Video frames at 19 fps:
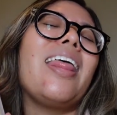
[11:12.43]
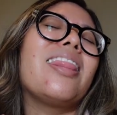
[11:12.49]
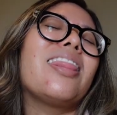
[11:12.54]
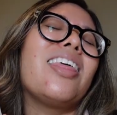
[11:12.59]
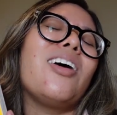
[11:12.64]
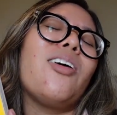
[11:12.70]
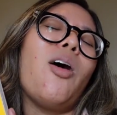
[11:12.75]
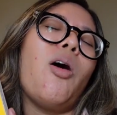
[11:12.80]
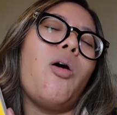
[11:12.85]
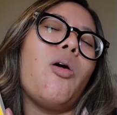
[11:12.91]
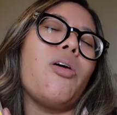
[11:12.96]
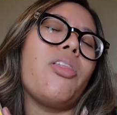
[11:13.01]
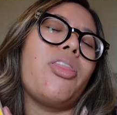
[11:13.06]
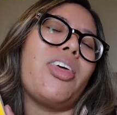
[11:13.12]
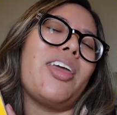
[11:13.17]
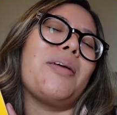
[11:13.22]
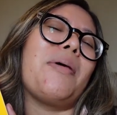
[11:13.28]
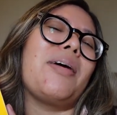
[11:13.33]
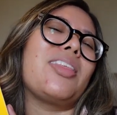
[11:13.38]
The whole
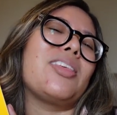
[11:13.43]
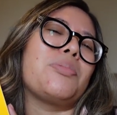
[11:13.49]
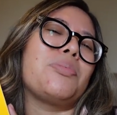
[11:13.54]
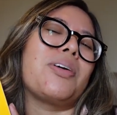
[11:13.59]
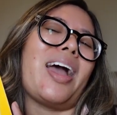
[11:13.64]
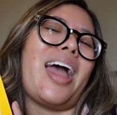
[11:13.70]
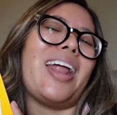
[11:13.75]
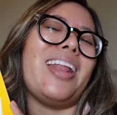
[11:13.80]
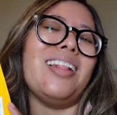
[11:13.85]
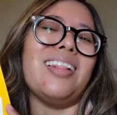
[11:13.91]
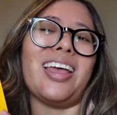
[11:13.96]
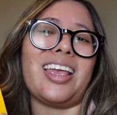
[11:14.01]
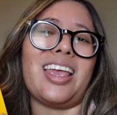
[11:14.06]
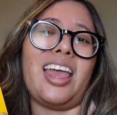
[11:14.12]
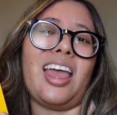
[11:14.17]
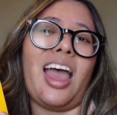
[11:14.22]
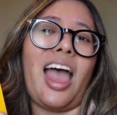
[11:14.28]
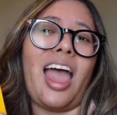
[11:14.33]
thing about this book, I didn't like it.